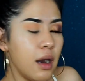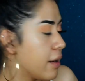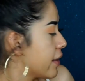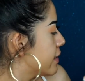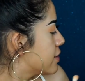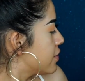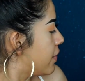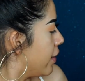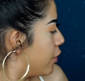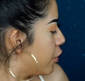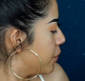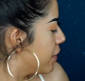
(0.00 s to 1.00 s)
Alright, so I
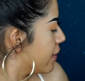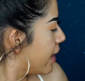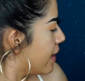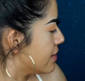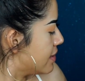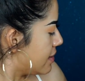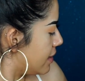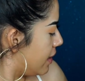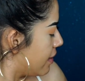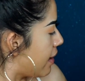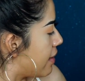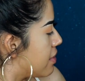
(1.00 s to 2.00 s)
hope you can
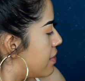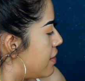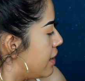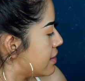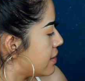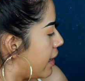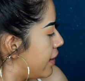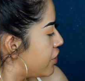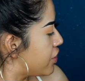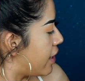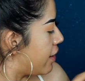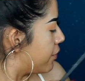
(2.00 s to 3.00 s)
see that this
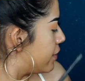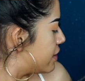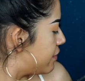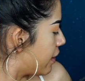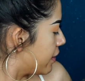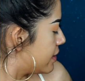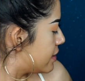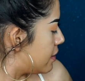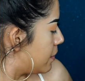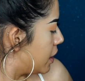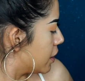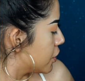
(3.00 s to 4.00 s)
eyeshadow is very
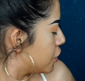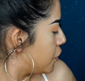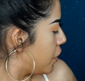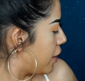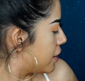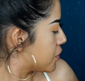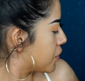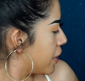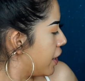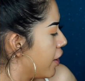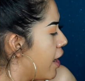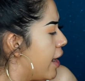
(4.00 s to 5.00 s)
similar to this right
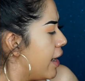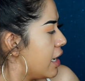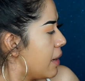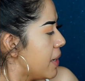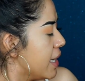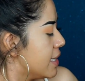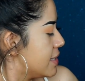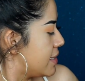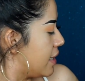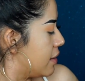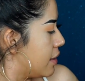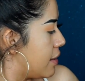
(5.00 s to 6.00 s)
here. And I'm not going to
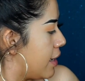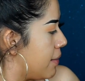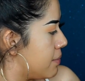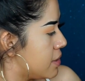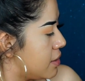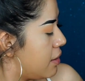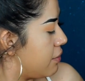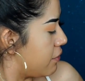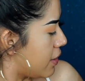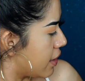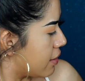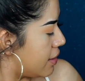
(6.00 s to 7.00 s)
say the names
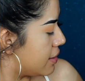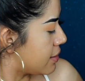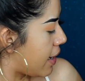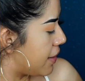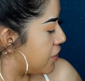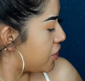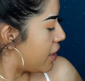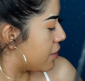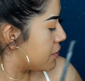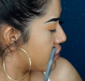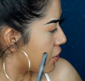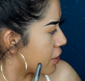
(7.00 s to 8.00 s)
of like this
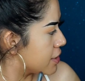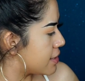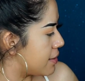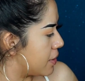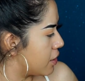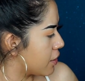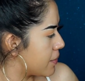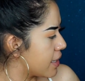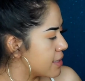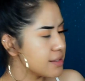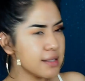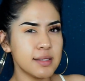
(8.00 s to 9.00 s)
eyeshadows that are similar
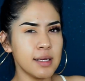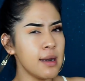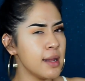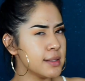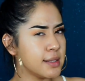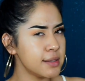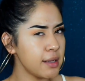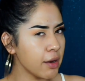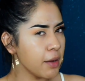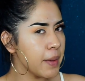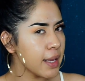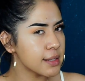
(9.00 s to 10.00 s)
because it's
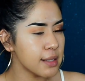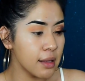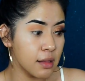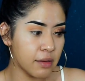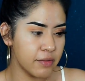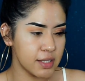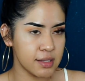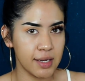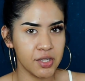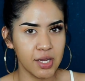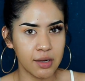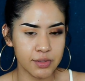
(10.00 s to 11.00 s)
unnecessary, because I love this
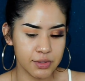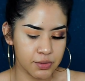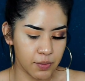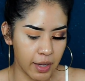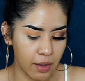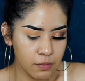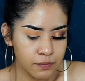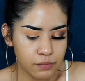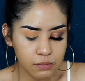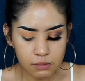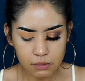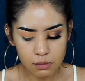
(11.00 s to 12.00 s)
eyeshadows as well.
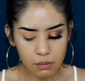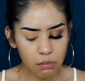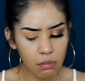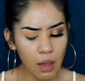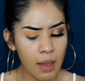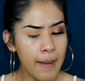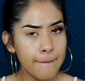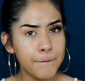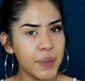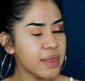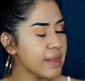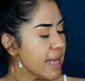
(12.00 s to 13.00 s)

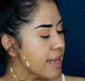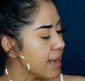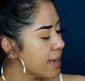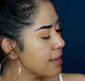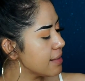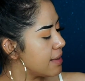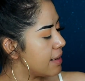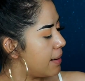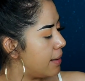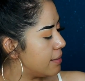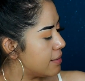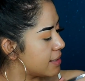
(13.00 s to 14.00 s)
But they get
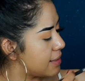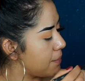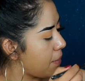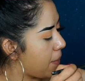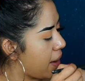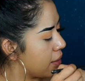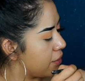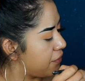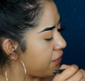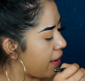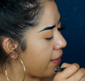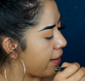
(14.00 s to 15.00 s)
the same amount
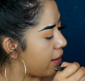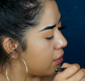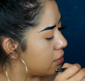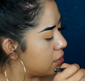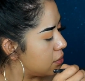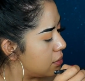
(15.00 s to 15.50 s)
of fallout.